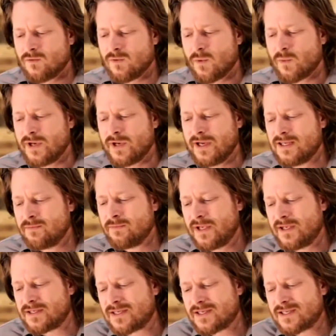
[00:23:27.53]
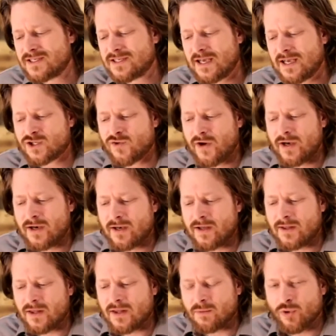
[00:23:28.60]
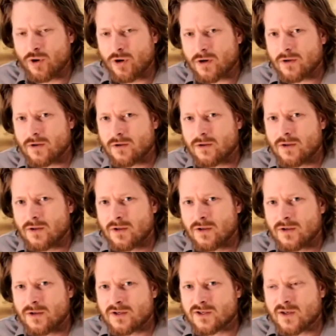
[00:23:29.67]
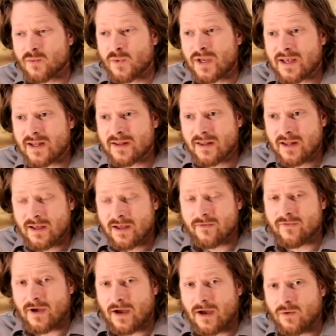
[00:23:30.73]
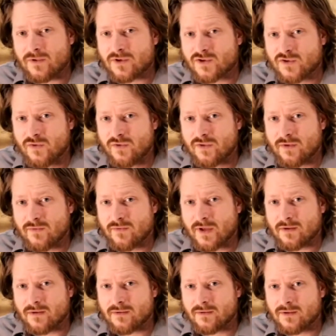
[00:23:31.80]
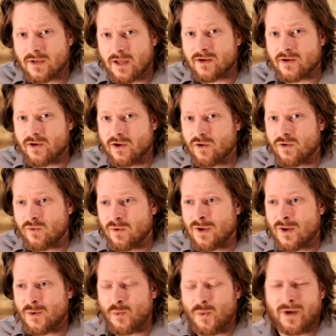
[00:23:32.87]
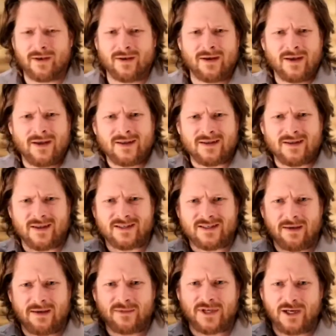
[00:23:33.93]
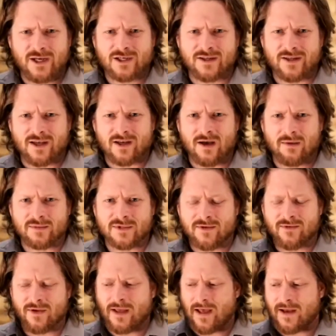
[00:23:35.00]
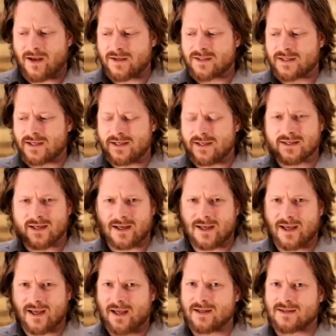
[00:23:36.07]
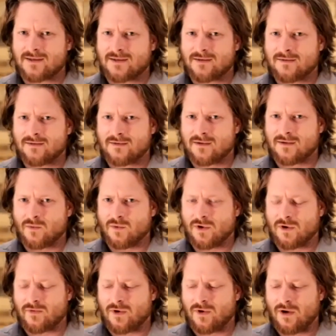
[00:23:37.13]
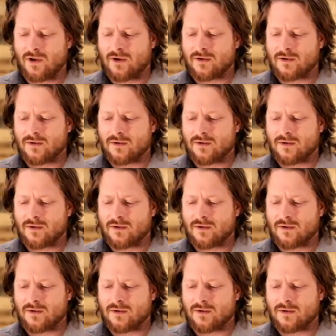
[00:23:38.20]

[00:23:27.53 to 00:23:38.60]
What we need to be is saturated in the book so that we can live out the truth of it and know when the temptation that comes at us is against the word of God.